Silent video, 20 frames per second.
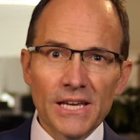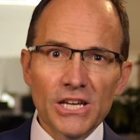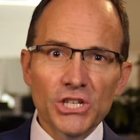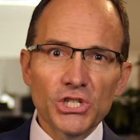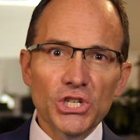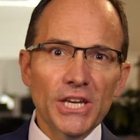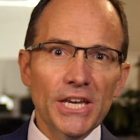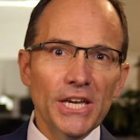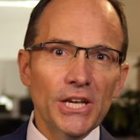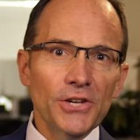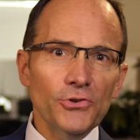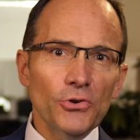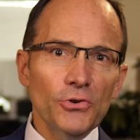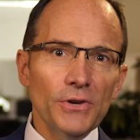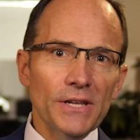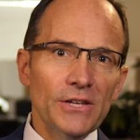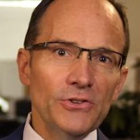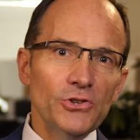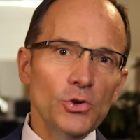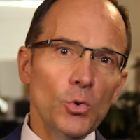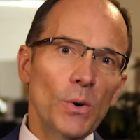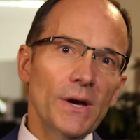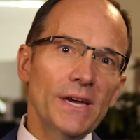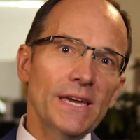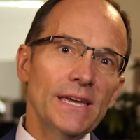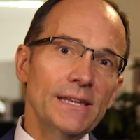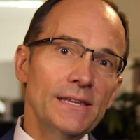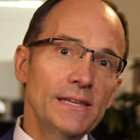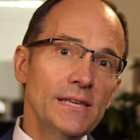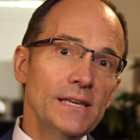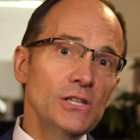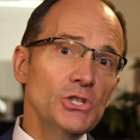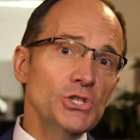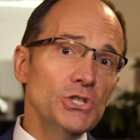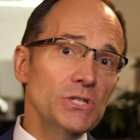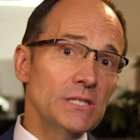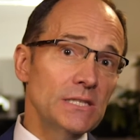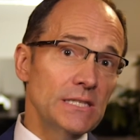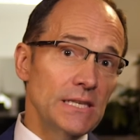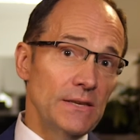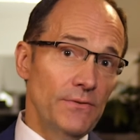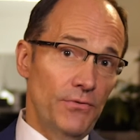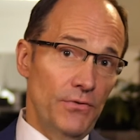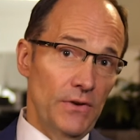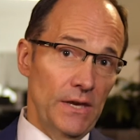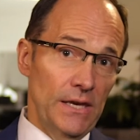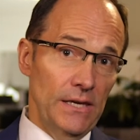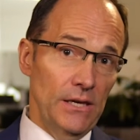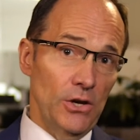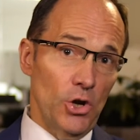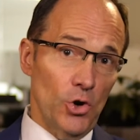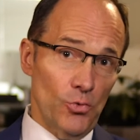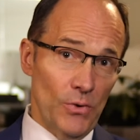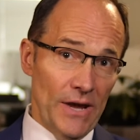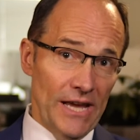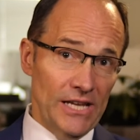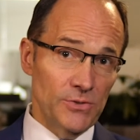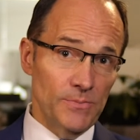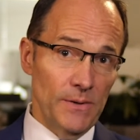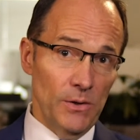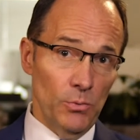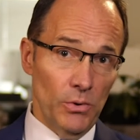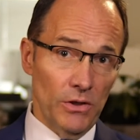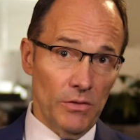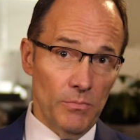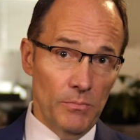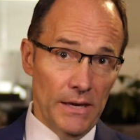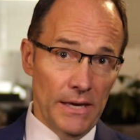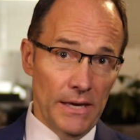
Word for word: She entered into a contingency fee arrangement with